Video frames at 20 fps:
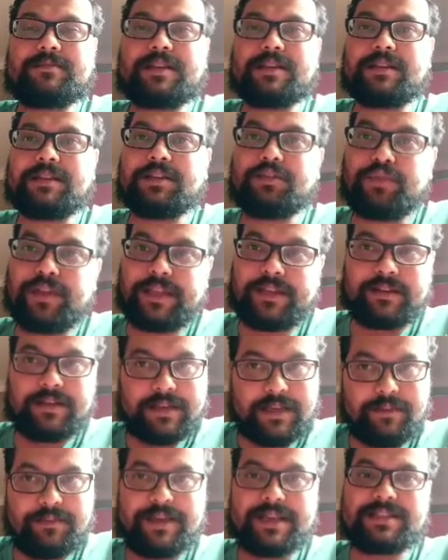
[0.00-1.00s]

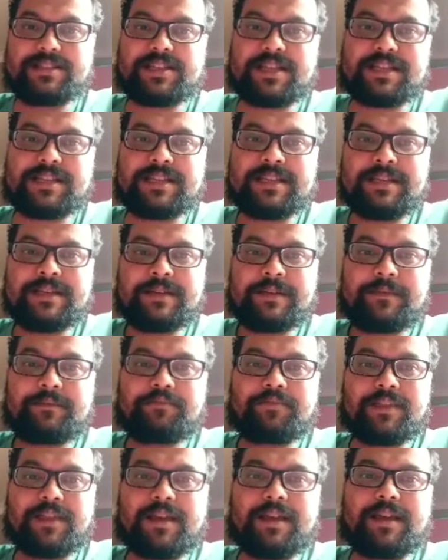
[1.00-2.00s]
during chemical change.
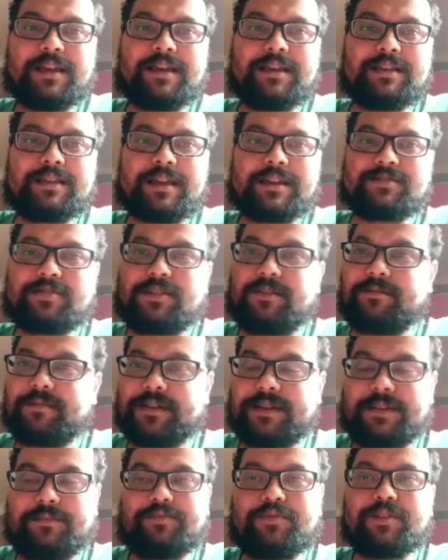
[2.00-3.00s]
In case of
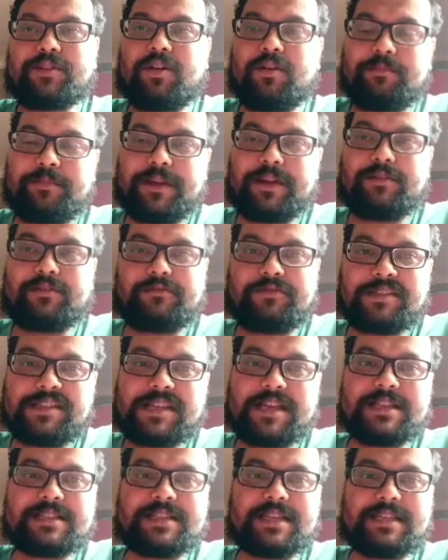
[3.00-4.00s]
if we compare with
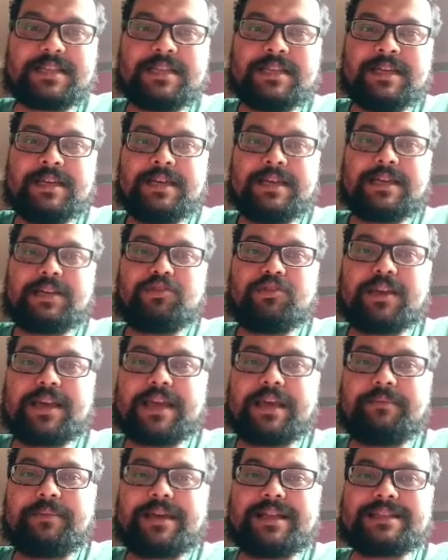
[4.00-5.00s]
physical change, during a
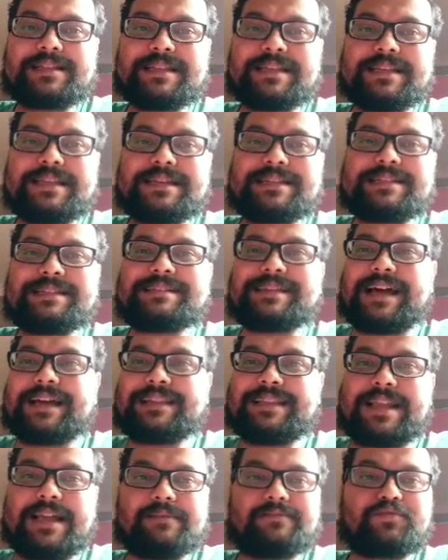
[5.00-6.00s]
chemical change, energy is
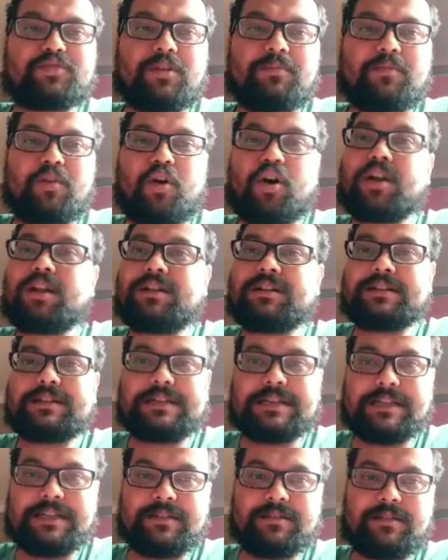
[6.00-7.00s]
either absorbed or
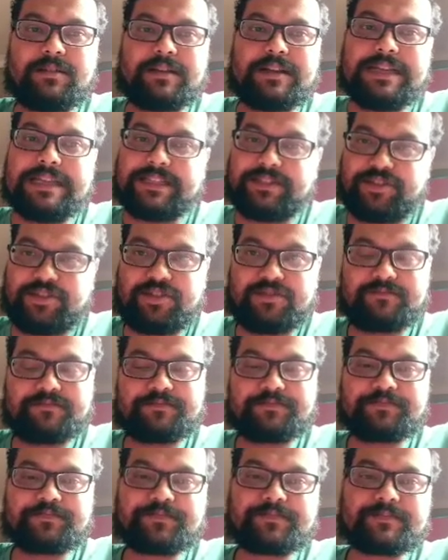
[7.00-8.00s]
released.
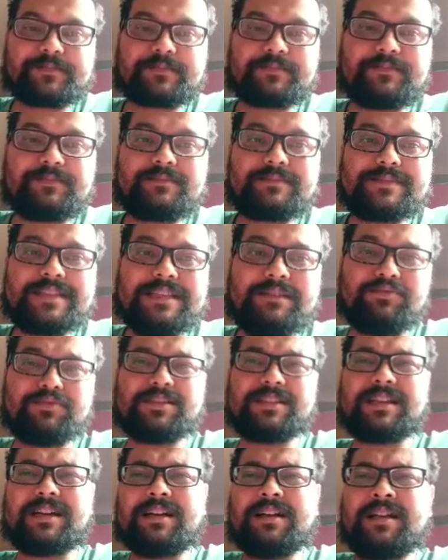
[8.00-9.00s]
If you
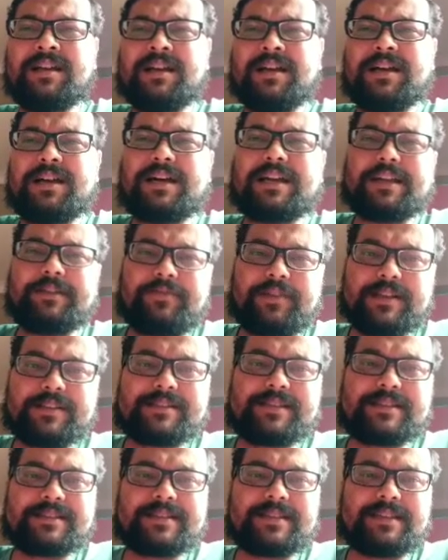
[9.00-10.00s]
see the
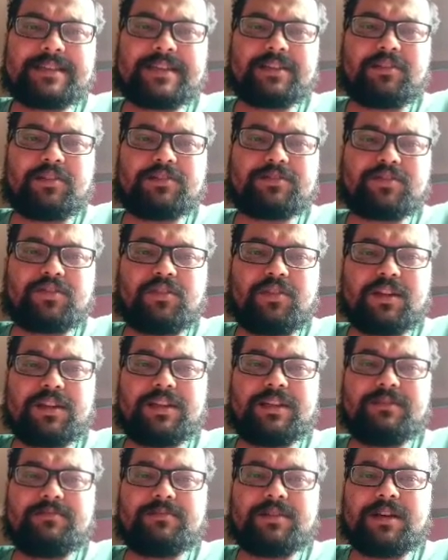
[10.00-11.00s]
differentiation, then also
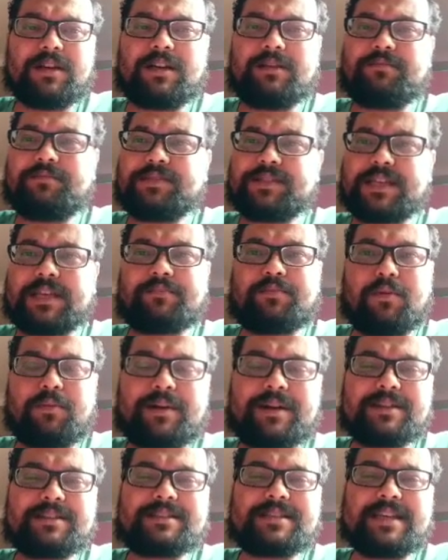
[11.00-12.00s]
only physical
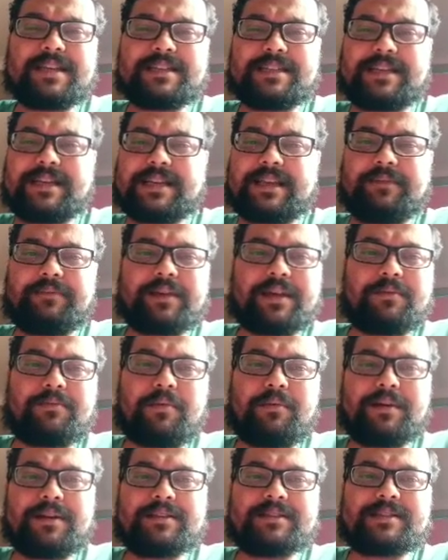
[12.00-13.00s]
properties change. Here chemical
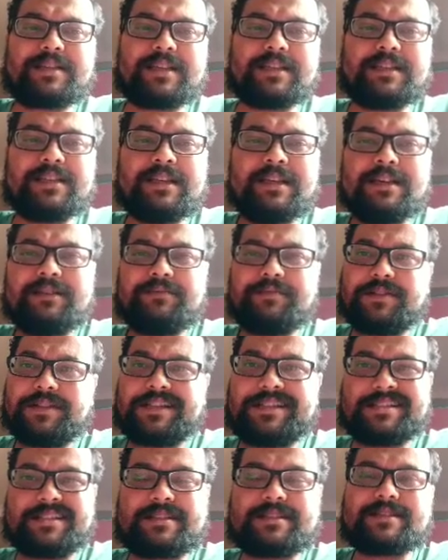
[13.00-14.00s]
properties change.
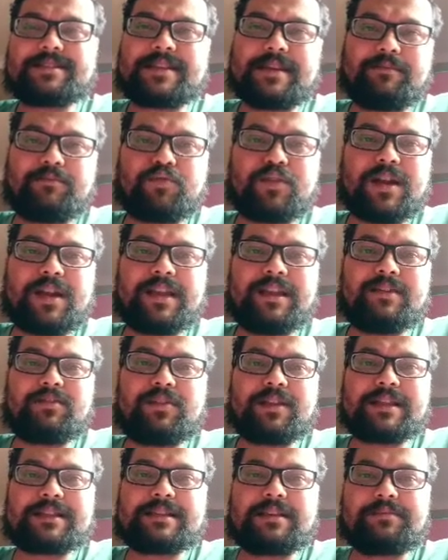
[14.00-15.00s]
Physical change is temporary,
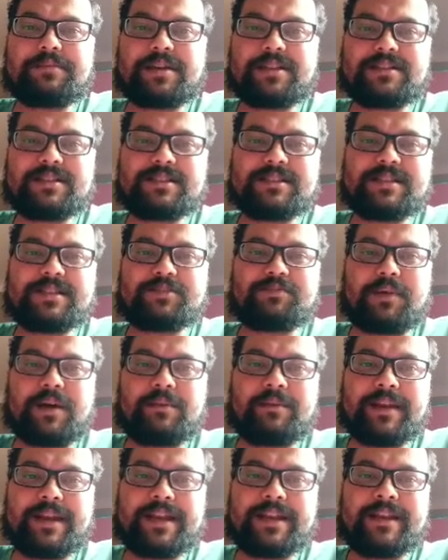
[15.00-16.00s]
whereas chemical change is
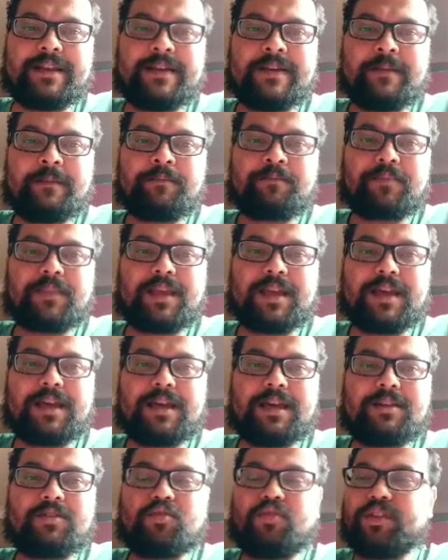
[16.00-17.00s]
permanent.
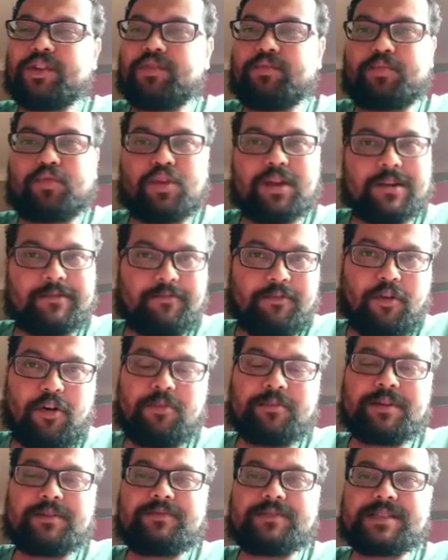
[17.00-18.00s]
No new product
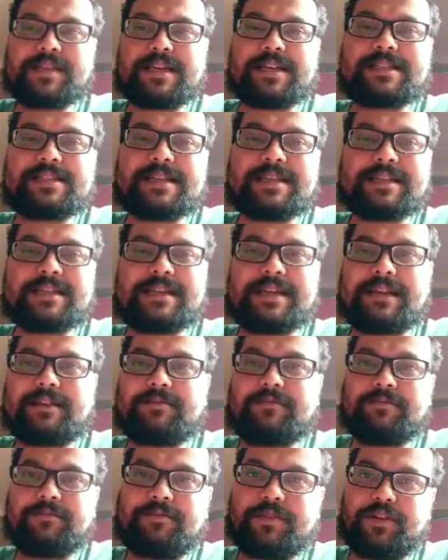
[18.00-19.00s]
form in physical change. Here
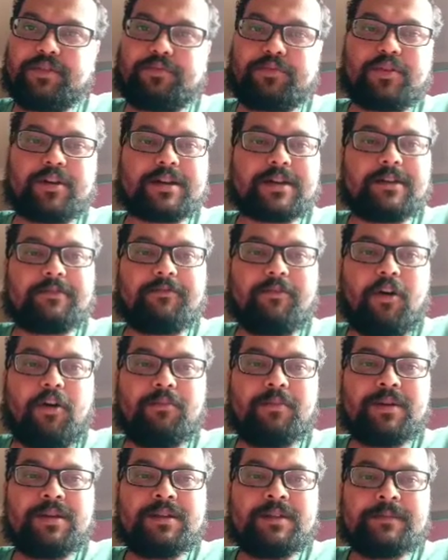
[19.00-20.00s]
new product are
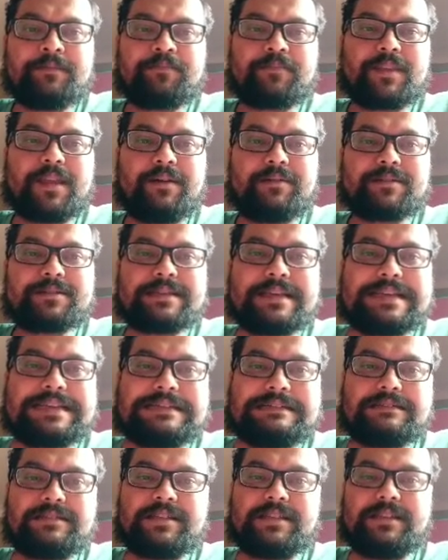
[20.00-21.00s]
formed. That the
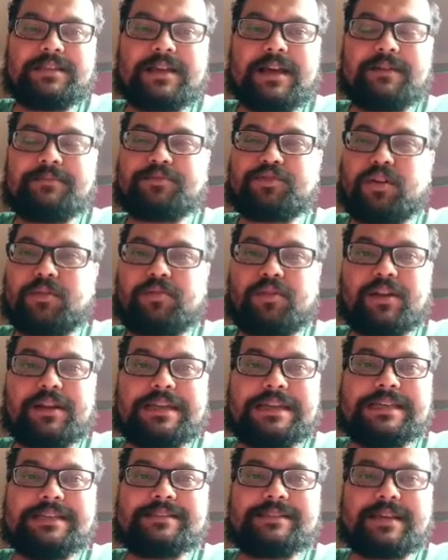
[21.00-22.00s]
energy absorbed or
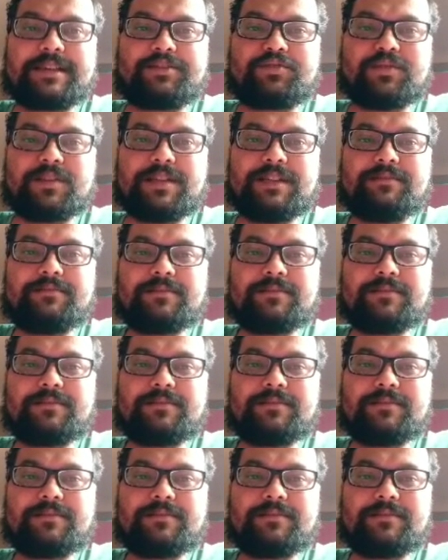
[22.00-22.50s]
released actually